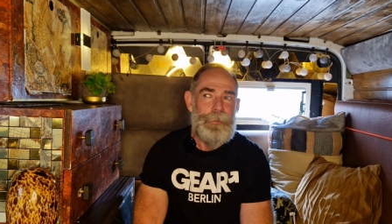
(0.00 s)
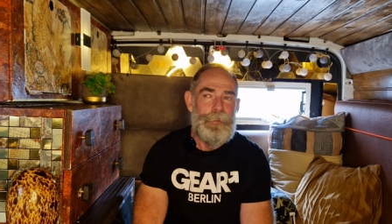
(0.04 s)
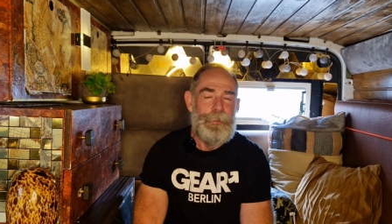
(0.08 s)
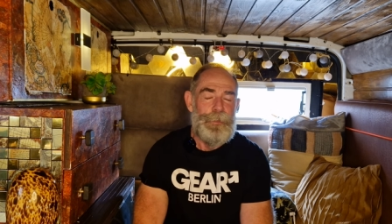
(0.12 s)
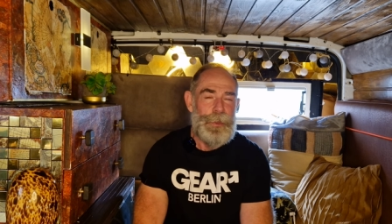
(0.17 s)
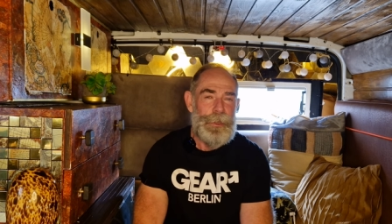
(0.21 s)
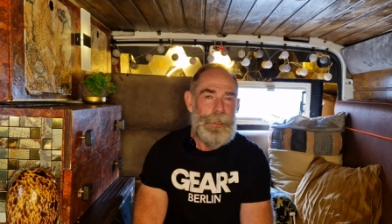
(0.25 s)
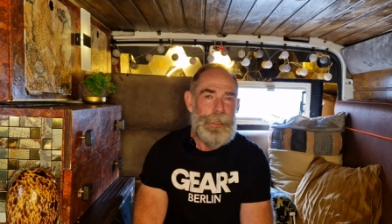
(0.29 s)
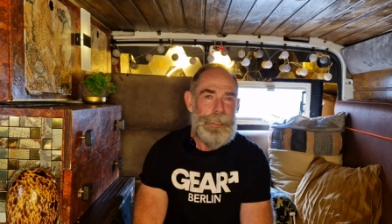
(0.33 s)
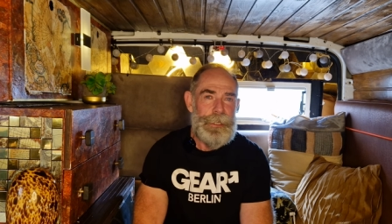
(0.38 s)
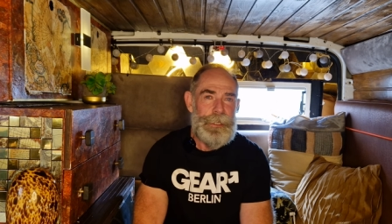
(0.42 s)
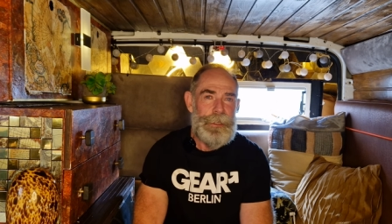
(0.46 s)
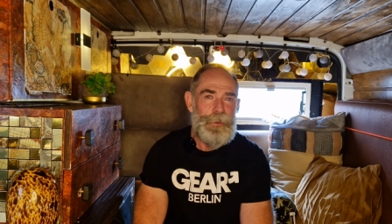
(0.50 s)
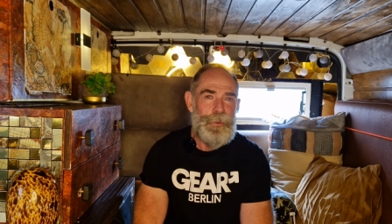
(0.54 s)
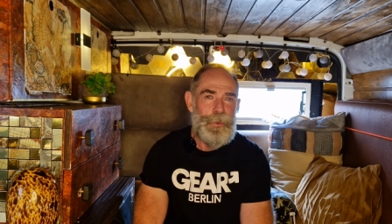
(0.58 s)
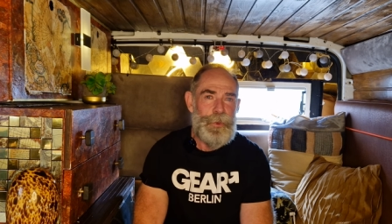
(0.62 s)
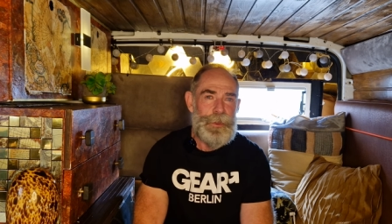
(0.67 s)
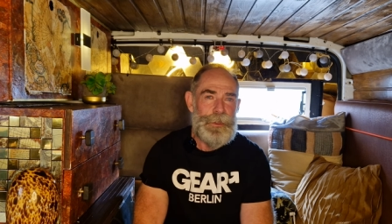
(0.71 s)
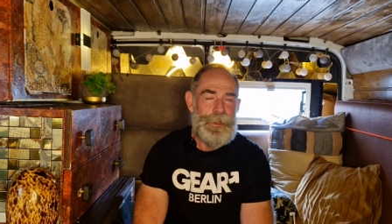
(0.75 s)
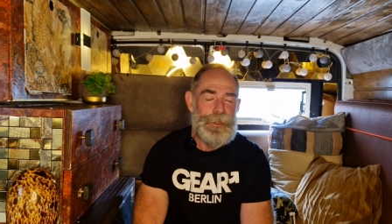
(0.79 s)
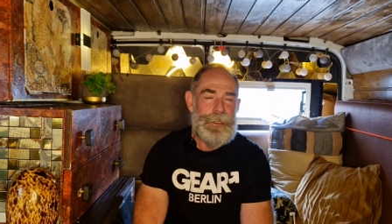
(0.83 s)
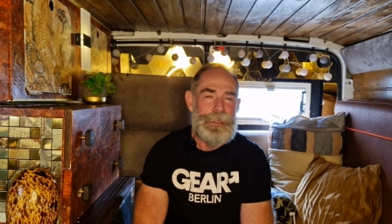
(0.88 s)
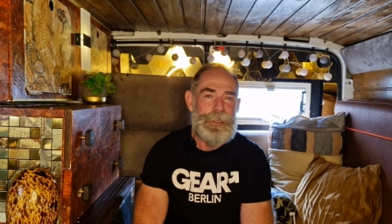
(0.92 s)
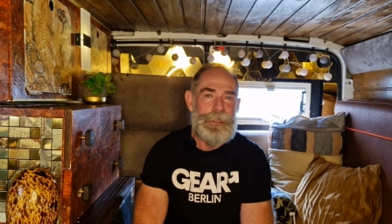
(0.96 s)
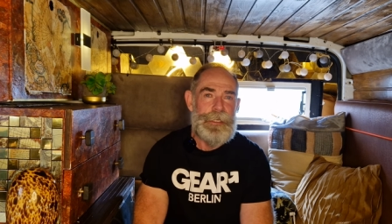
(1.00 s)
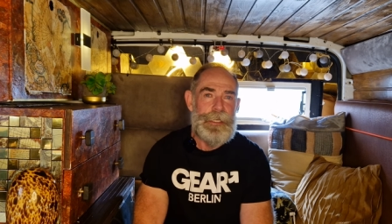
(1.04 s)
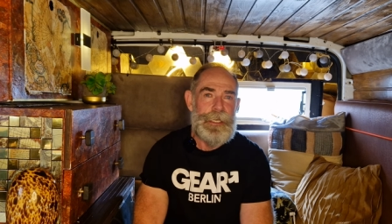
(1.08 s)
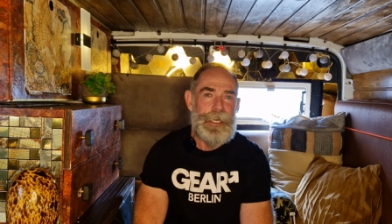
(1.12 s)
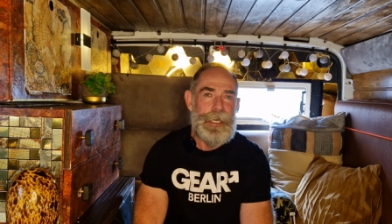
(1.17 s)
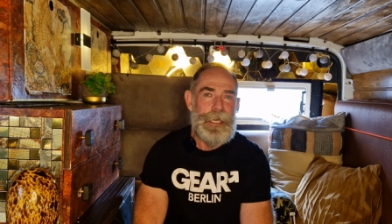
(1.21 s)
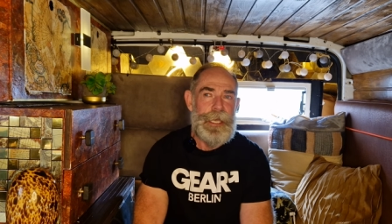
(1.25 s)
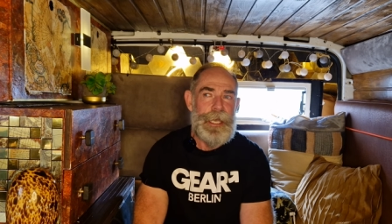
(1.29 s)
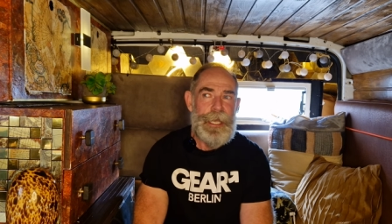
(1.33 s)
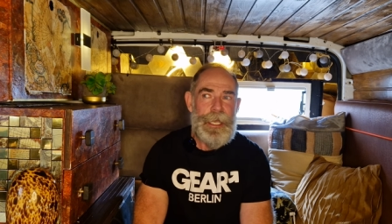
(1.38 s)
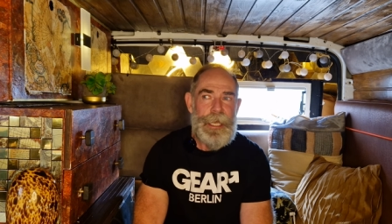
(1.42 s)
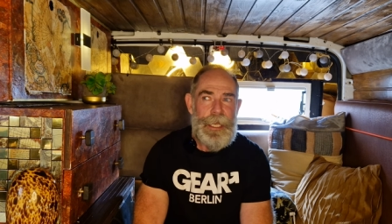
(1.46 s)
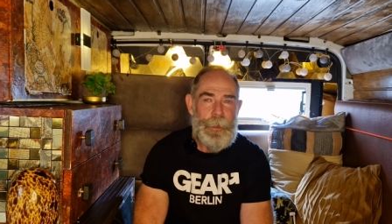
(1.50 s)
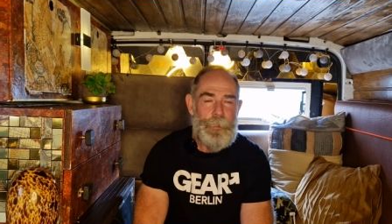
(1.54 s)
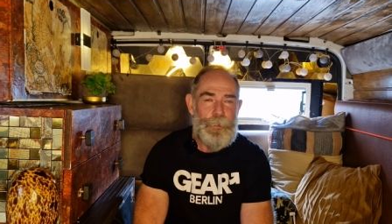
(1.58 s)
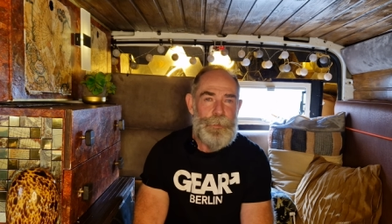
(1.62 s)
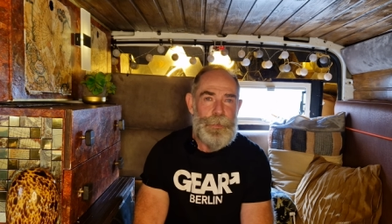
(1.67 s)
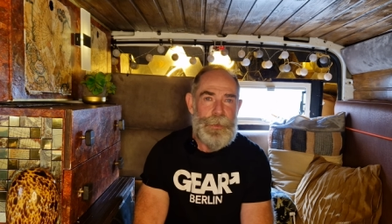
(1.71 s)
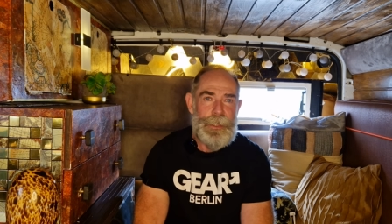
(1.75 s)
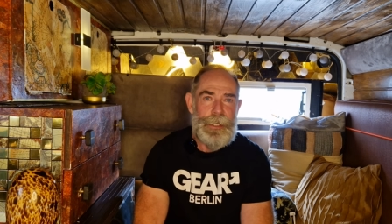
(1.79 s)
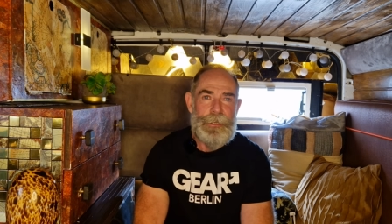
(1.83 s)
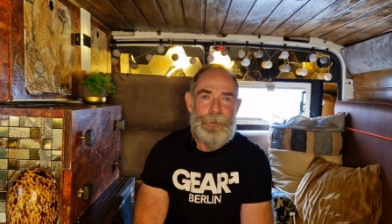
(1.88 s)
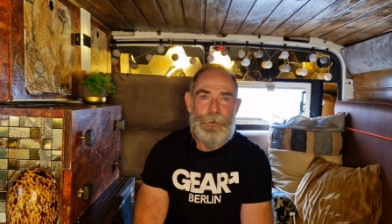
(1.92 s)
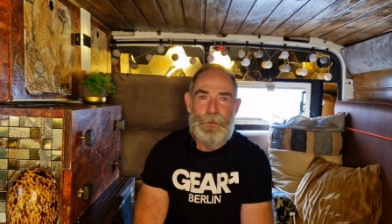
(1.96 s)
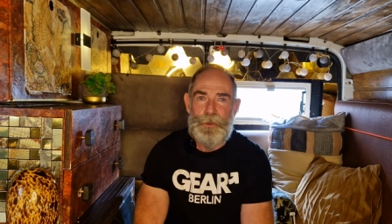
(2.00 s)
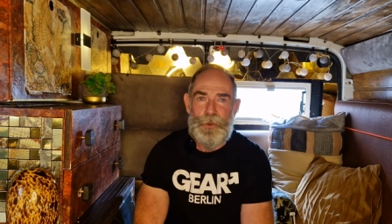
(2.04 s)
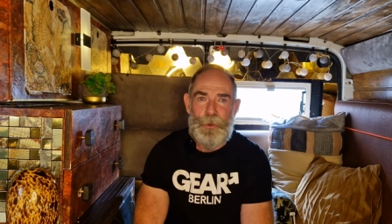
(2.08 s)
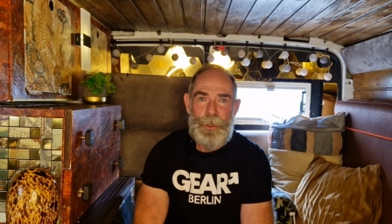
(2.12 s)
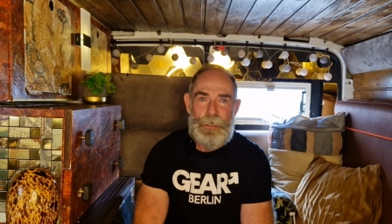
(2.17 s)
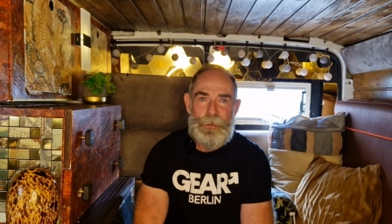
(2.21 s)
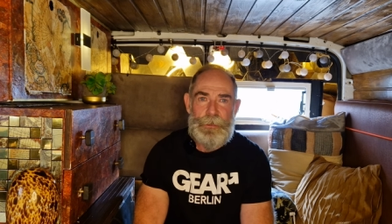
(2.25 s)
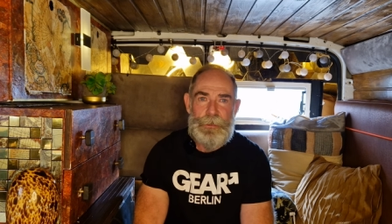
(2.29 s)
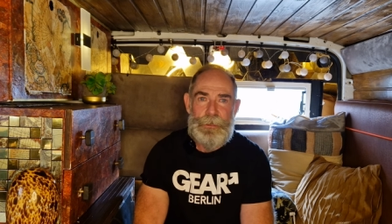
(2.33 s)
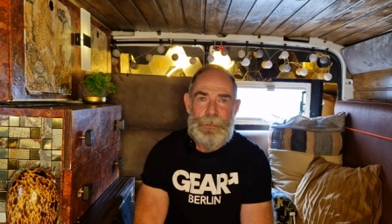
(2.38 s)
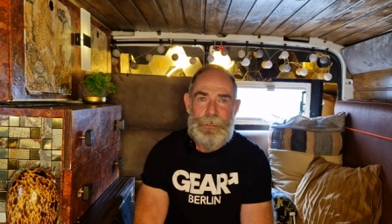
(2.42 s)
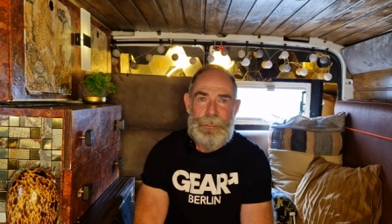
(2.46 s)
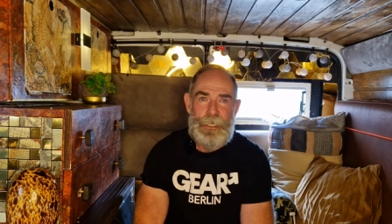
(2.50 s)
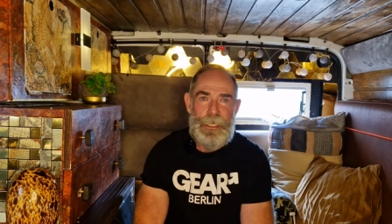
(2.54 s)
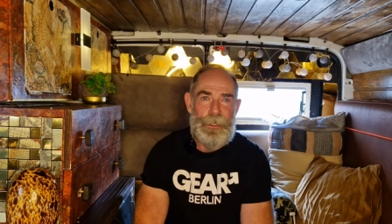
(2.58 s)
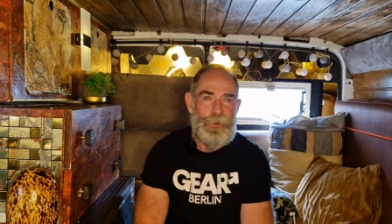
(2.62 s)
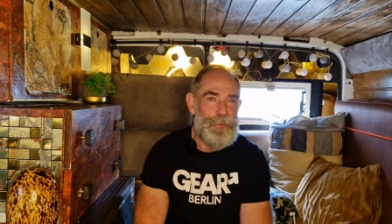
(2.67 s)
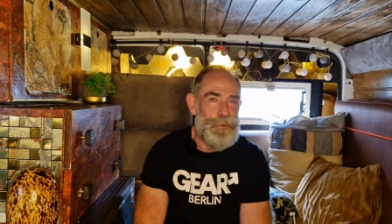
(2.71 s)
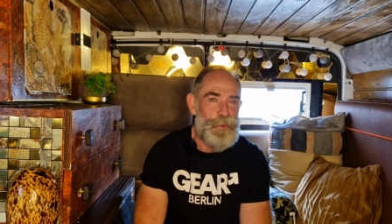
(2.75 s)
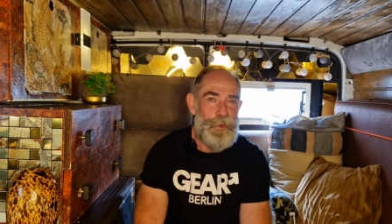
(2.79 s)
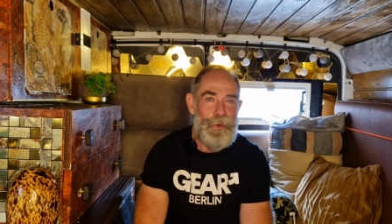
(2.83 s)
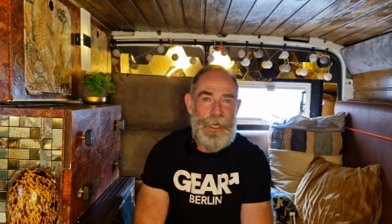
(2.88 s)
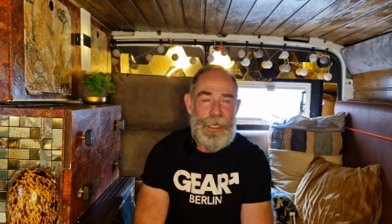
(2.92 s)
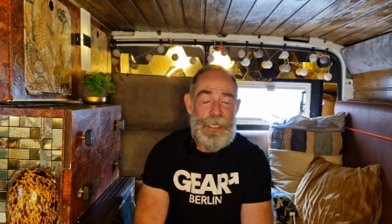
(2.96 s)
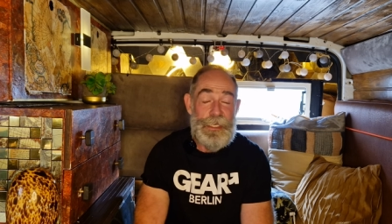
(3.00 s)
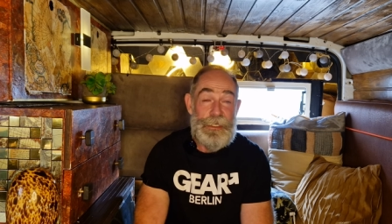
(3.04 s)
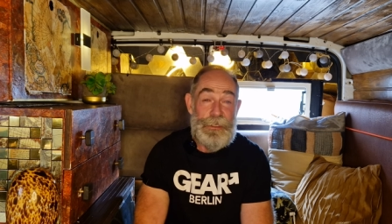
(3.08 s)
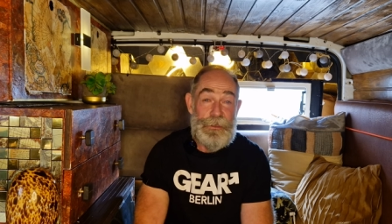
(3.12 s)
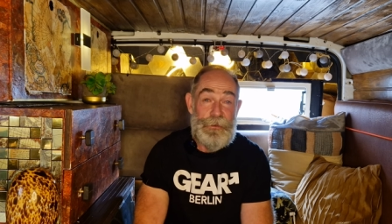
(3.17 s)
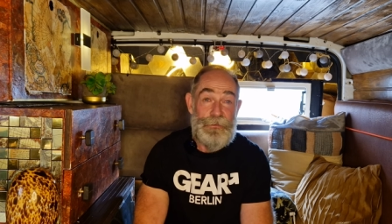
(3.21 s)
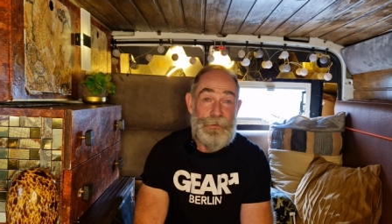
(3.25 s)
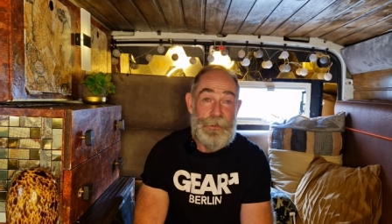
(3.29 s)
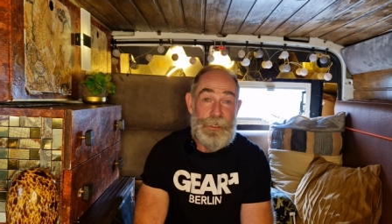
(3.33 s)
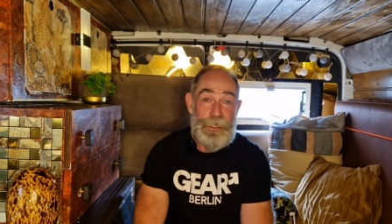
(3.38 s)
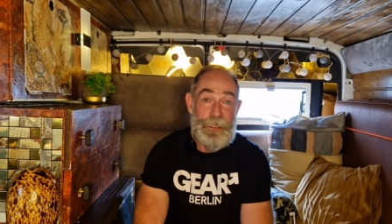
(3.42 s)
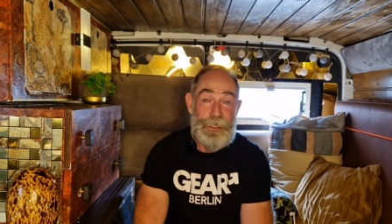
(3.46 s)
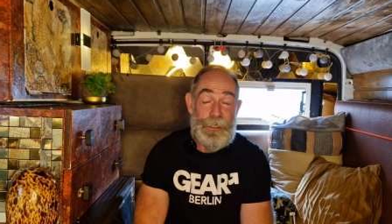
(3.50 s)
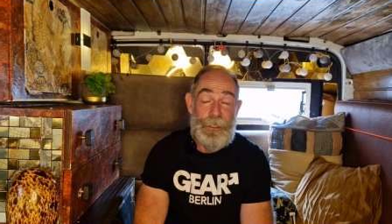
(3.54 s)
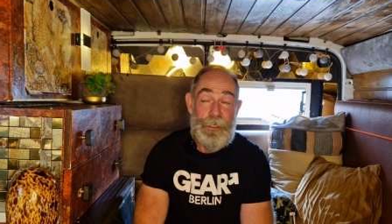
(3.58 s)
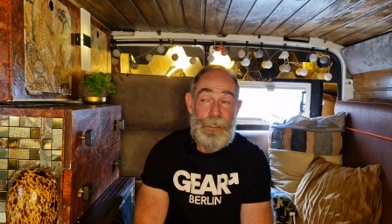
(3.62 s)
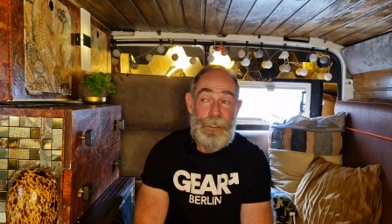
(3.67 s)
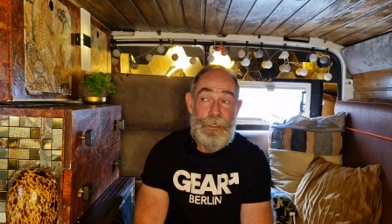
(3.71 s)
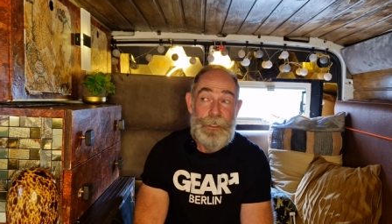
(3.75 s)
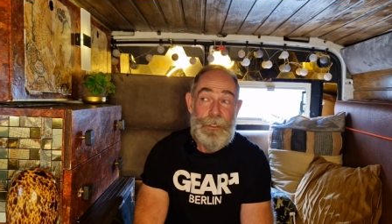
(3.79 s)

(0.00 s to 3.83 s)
Berlin was hip and trendy and ravey